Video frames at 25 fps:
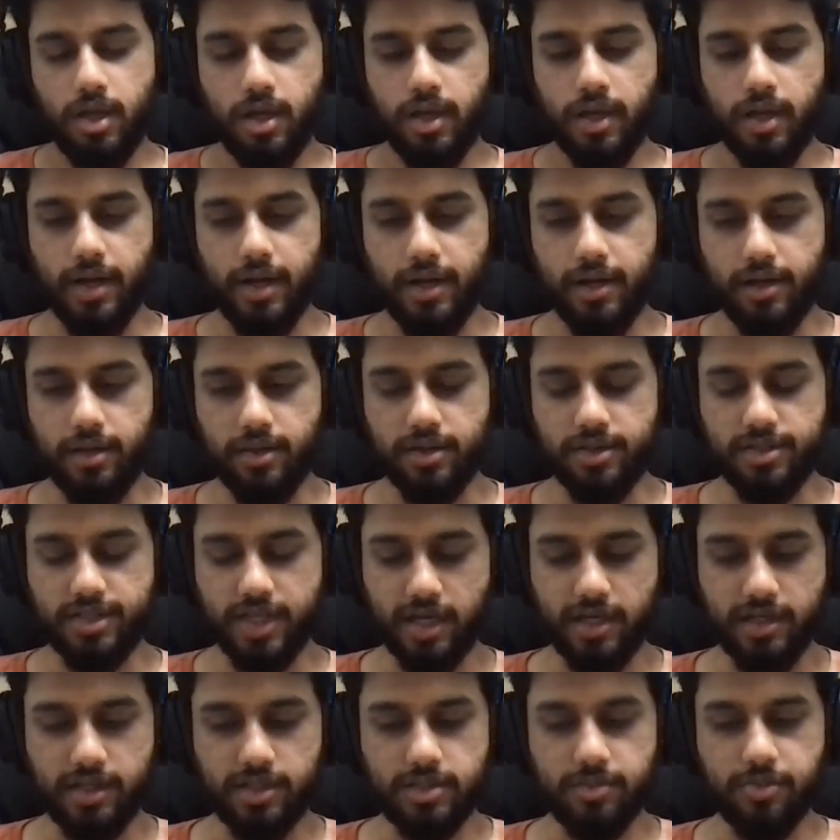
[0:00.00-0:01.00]
And the
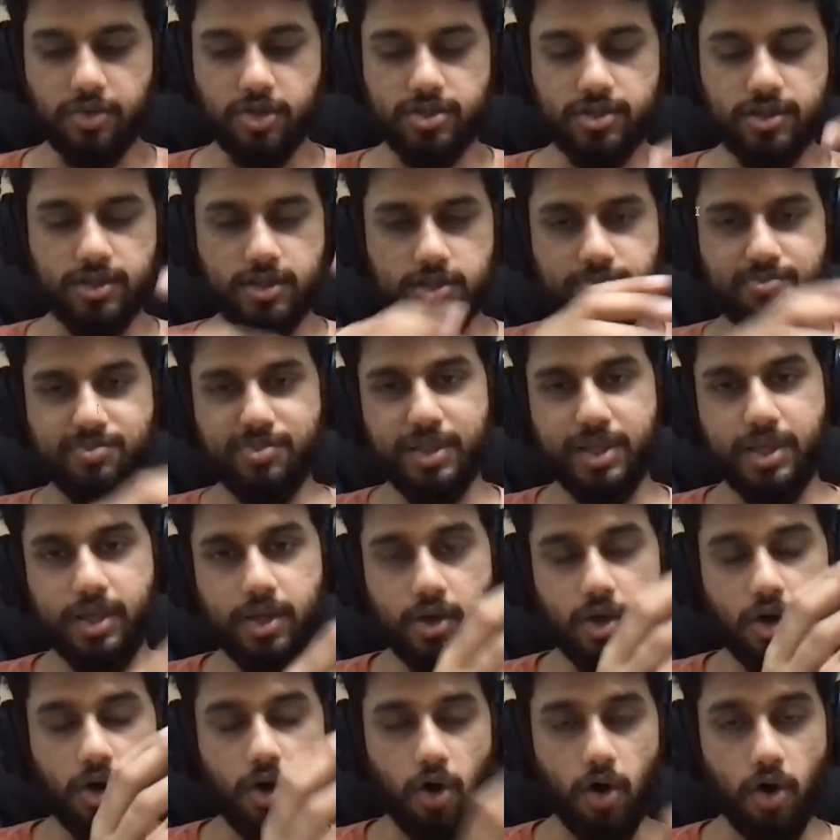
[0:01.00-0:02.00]
second distribution is
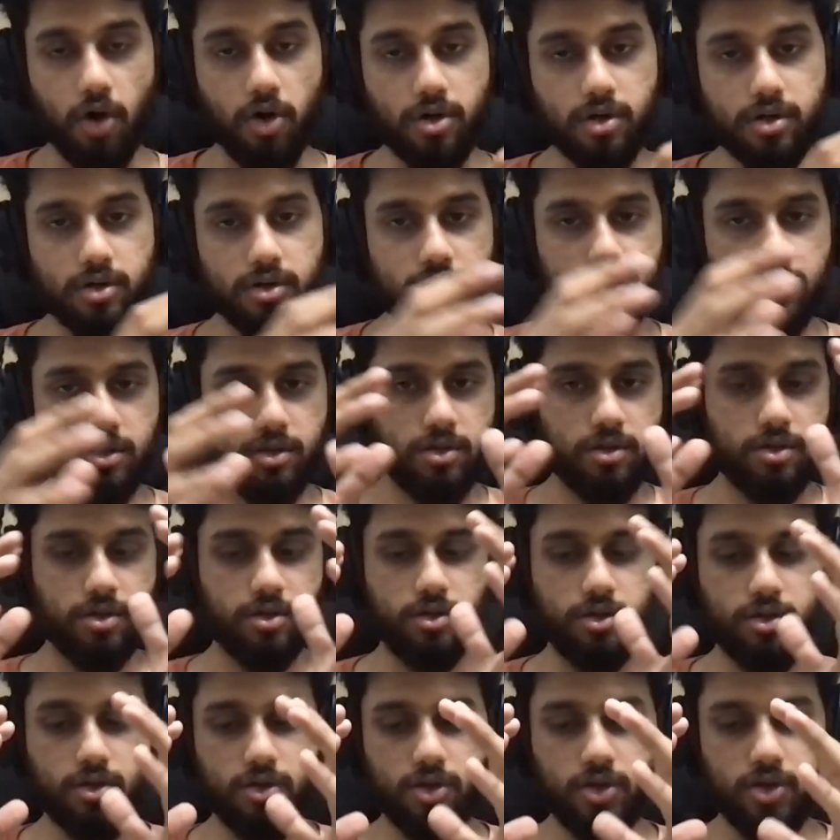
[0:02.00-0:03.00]
P or
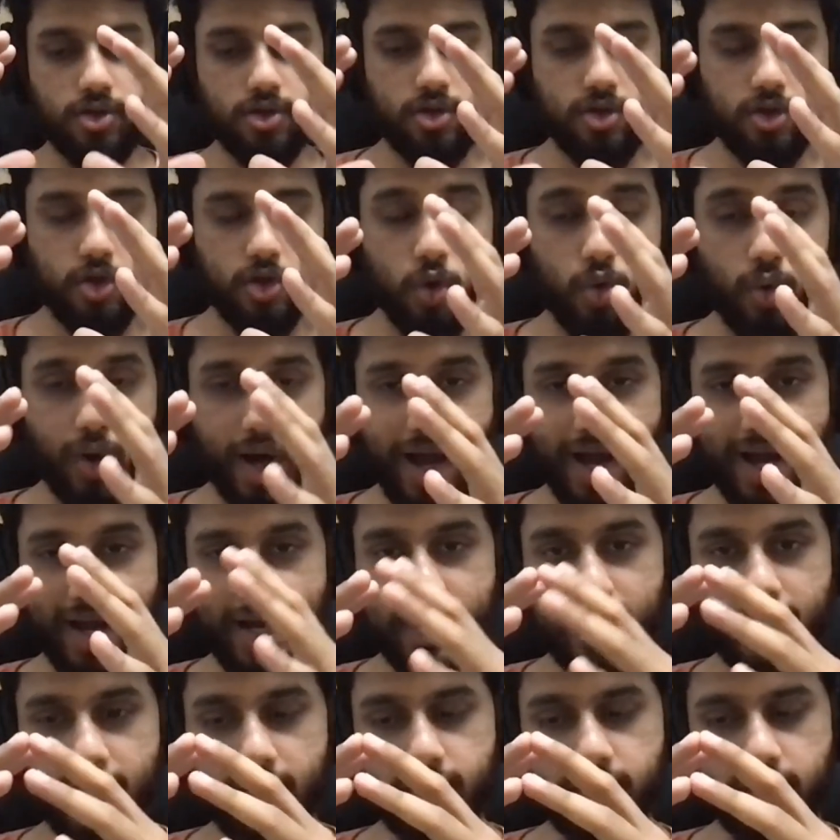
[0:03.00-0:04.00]
Q
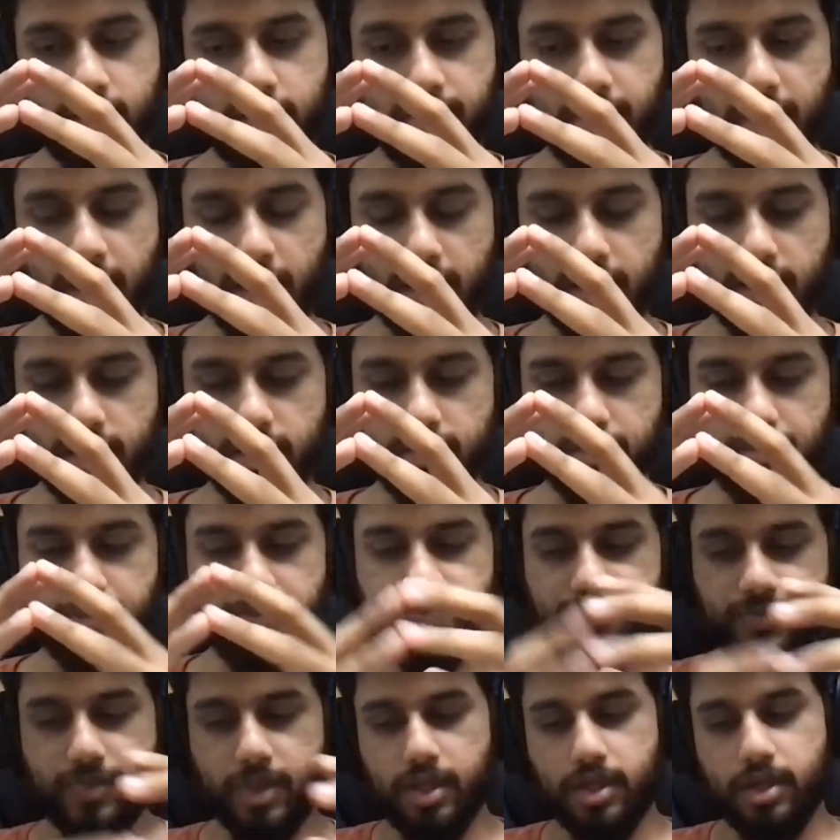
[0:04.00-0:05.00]
and R in a bracket
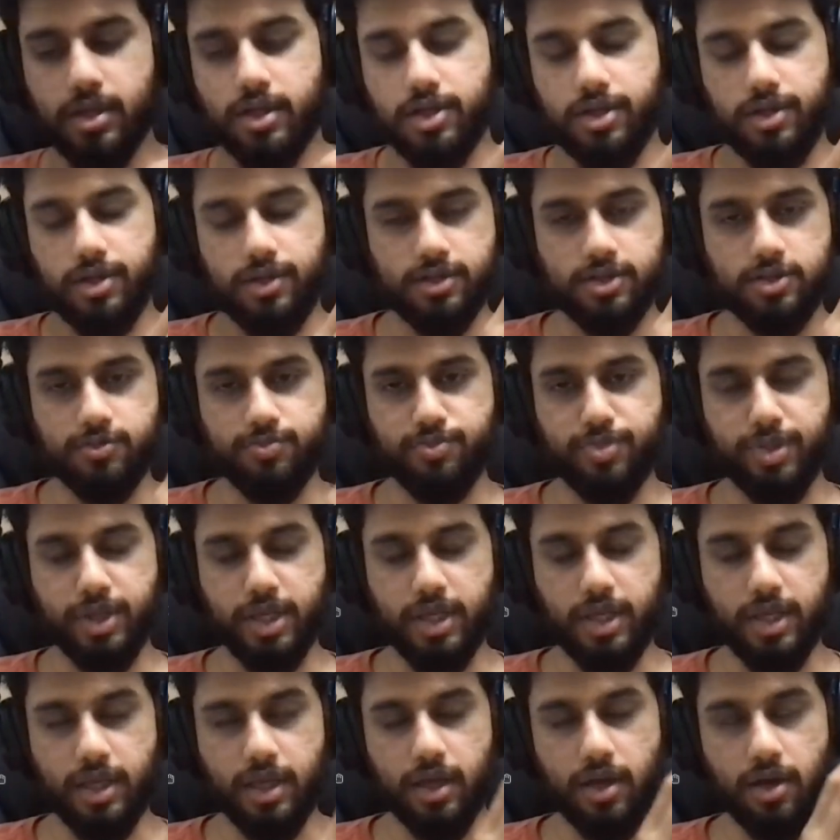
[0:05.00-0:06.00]
is
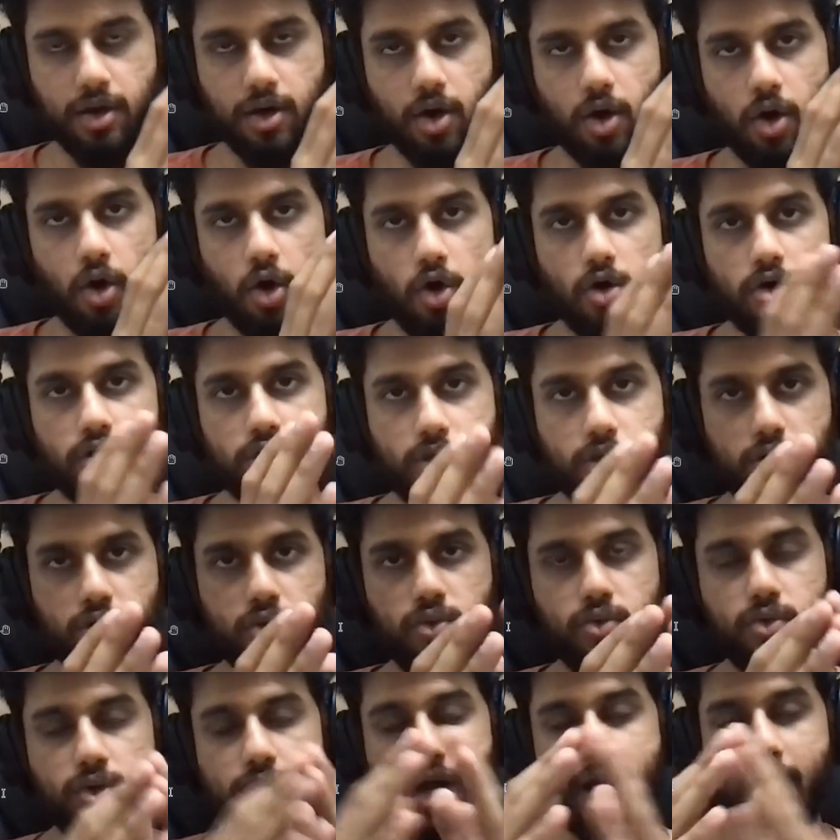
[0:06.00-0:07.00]
P or
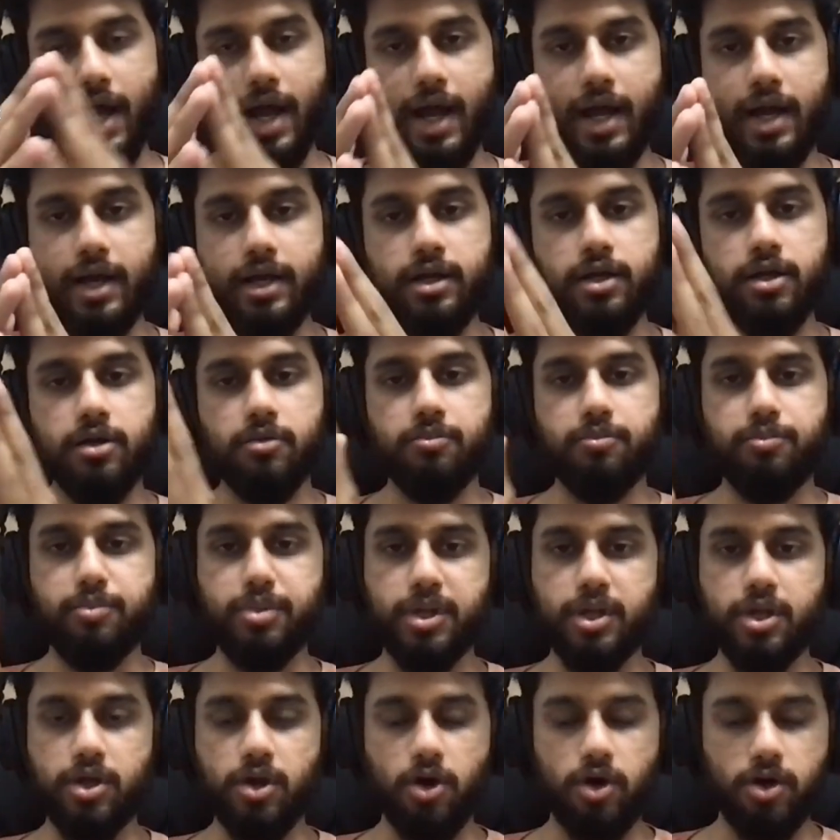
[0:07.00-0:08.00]
Q and
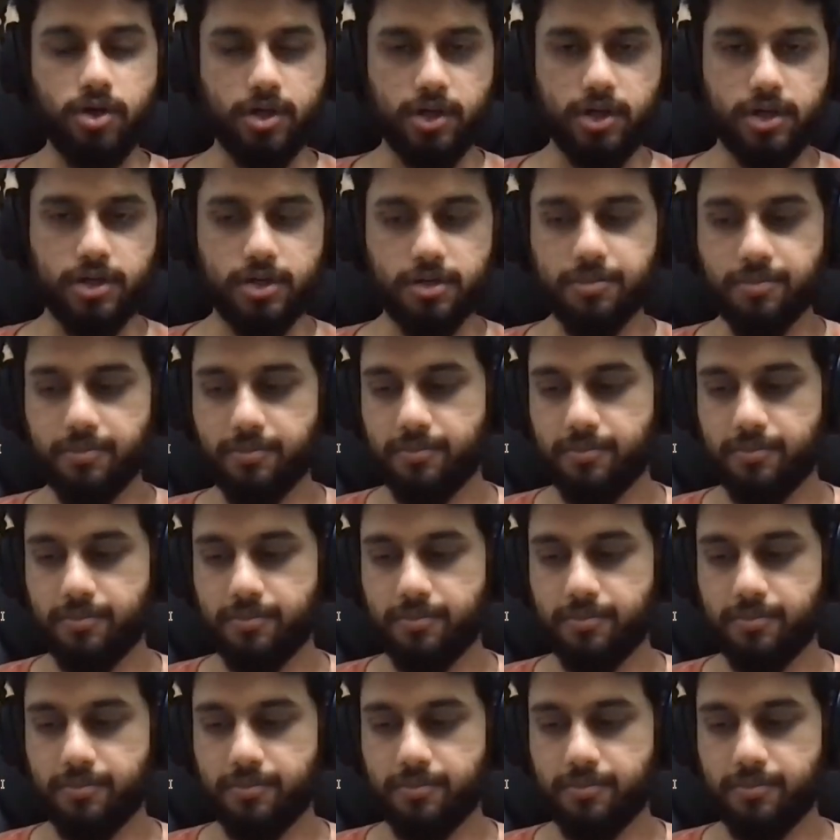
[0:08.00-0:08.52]
P or R.